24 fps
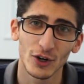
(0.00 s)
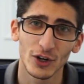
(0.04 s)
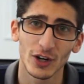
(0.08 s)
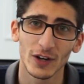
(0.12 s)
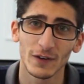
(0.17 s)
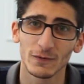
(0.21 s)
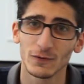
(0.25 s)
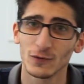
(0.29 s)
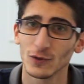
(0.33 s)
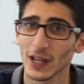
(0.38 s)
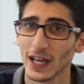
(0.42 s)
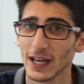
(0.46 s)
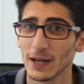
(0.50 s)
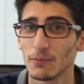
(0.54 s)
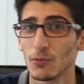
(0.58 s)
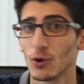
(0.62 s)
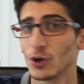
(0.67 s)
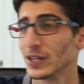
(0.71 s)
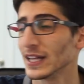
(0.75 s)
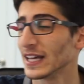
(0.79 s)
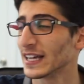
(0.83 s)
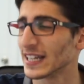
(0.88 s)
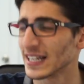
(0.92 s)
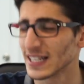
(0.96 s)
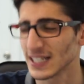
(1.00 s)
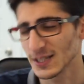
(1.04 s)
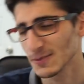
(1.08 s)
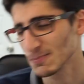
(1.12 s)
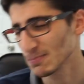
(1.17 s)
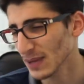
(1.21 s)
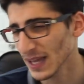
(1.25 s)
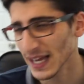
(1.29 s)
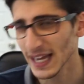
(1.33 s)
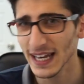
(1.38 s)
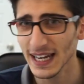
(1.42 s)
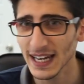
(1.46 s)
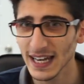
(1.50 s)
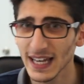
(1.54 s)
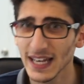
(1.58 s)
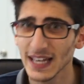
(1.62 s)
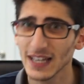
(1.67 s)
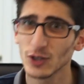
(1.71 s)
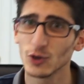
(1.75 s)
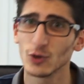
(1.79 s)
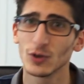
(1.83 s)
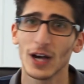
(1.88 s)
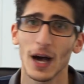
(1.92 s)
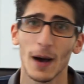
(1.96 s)
if you like more like
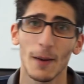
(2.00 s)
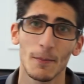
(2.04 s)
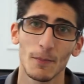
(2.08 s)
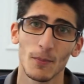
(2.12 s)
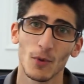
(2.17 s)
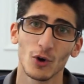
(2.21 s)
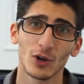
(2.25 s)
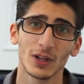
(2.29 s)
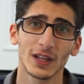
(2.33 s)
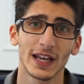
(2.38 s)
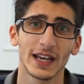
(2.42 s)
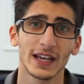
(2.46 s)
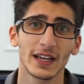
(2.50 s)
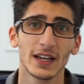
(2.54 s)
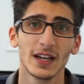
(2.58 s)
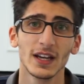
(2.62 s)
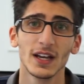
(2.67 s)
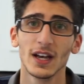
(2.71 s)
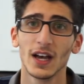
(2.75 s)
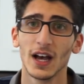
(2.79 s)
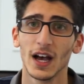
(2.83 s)
explaining, you got more like